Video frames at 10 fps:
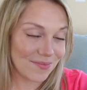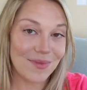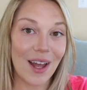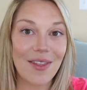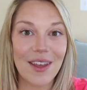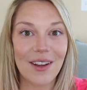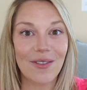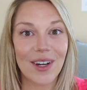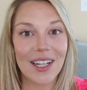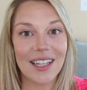Nothing
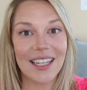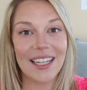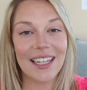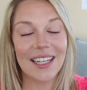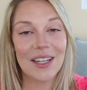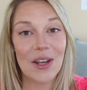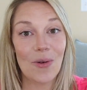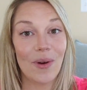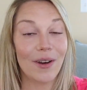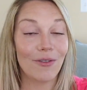really
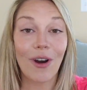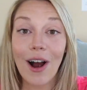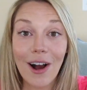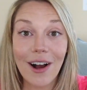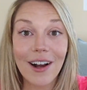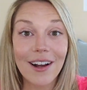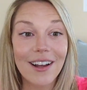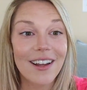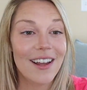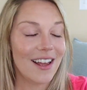went wrong,
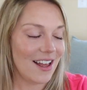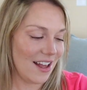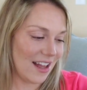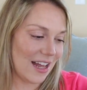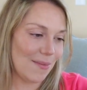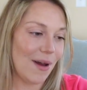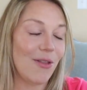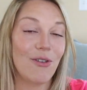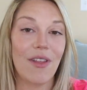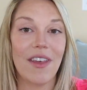
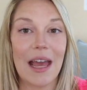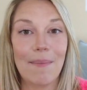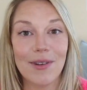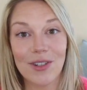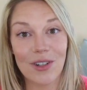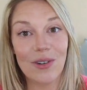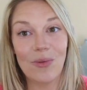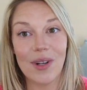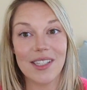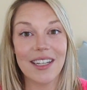other than the epidural
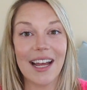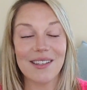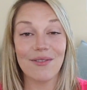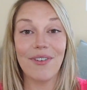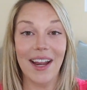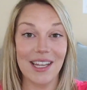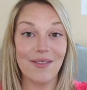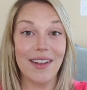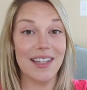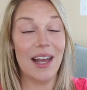wasn't as
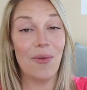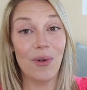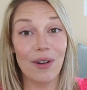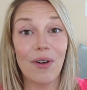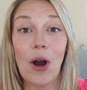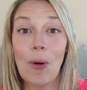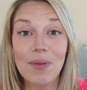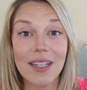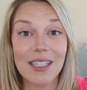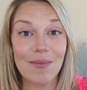effective as I would have
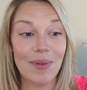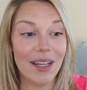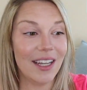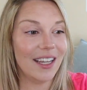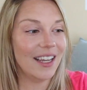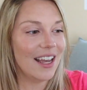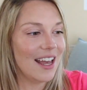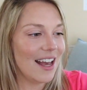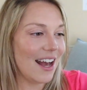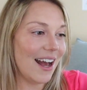hoped it to be.
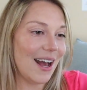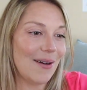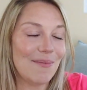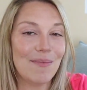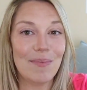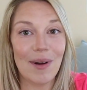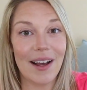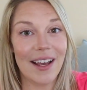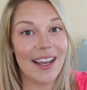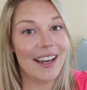
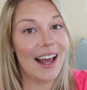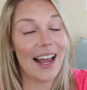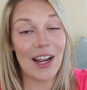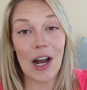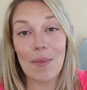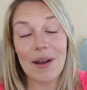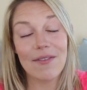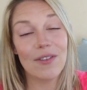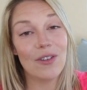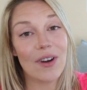But I got my
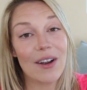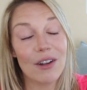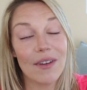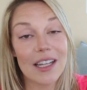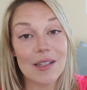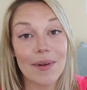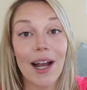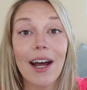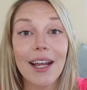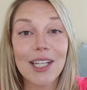full round of
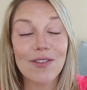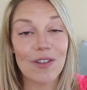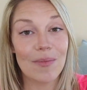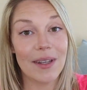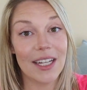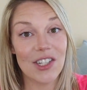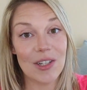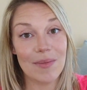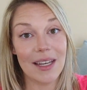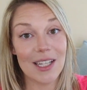antibiotics for being
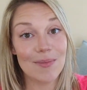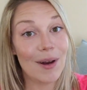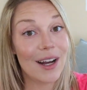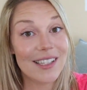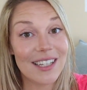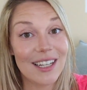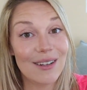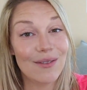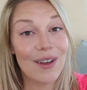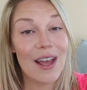GBS positive.